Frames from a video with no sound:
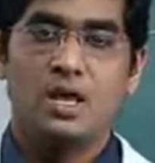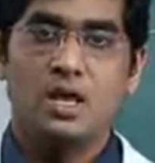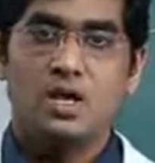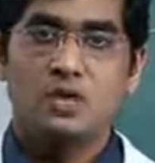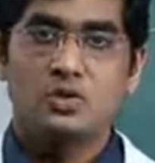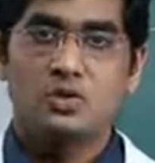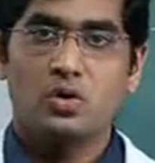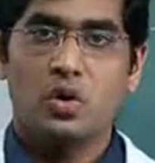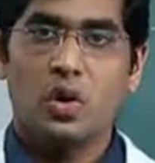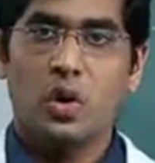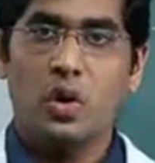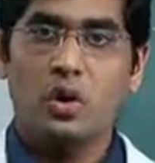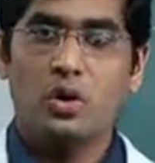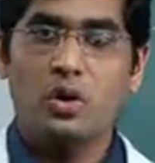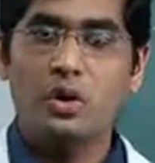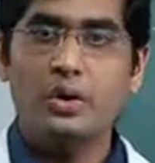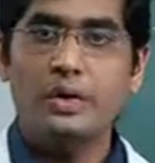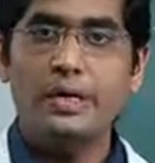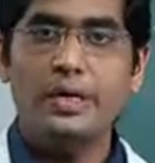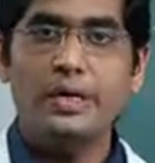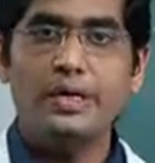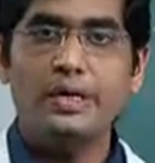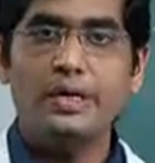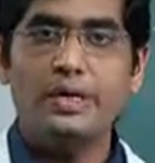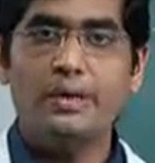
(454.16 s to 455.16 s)
So
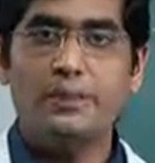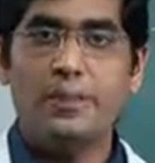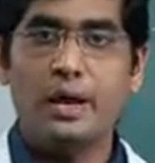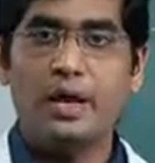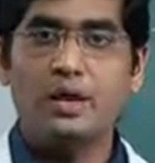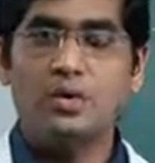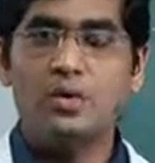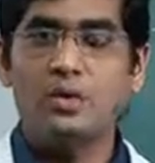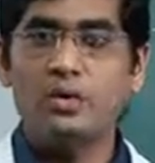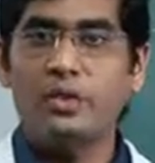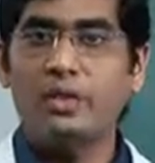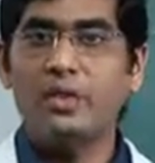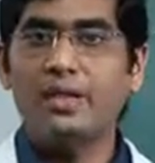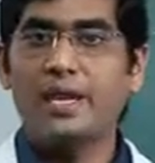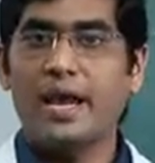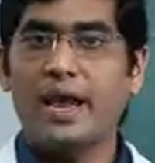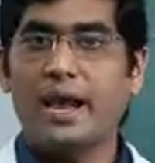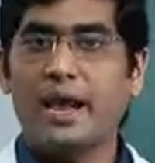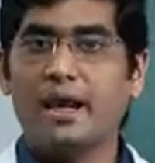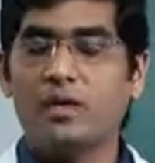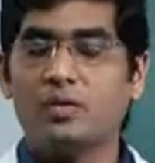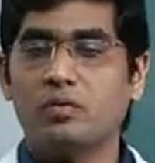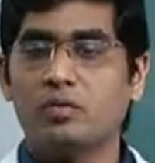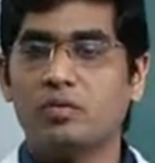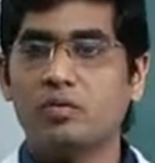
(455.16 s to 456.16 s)
accordingly, by looking
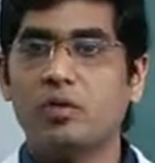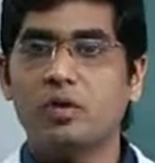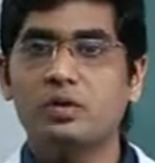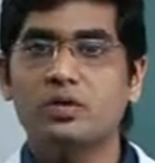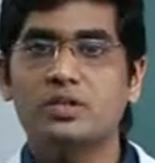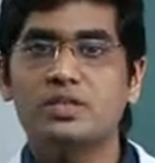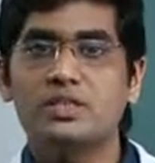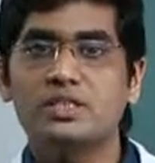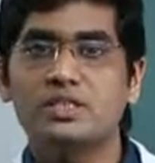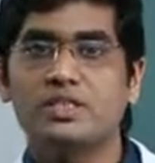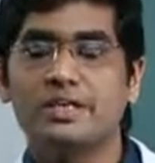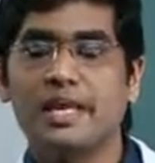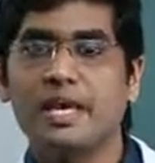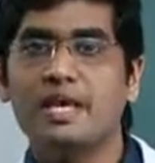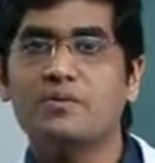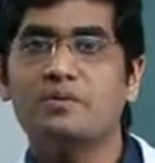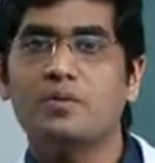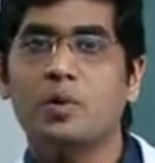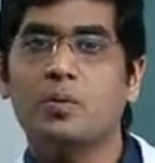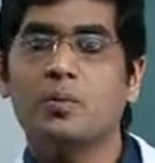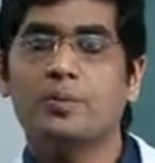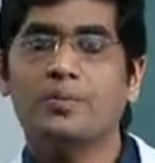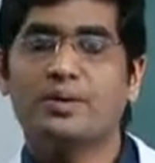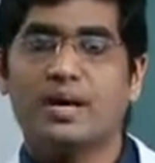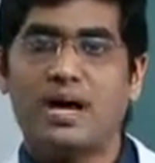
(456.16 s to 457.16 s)
at what is the type
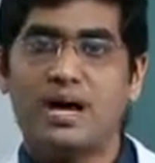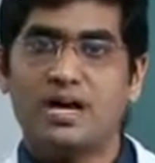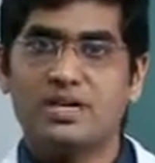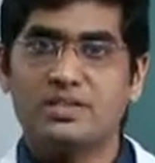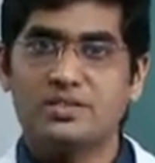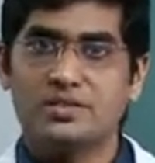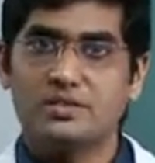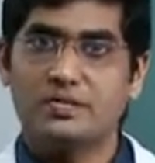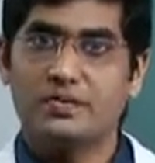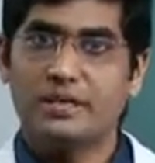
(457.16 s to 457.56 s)
of cast,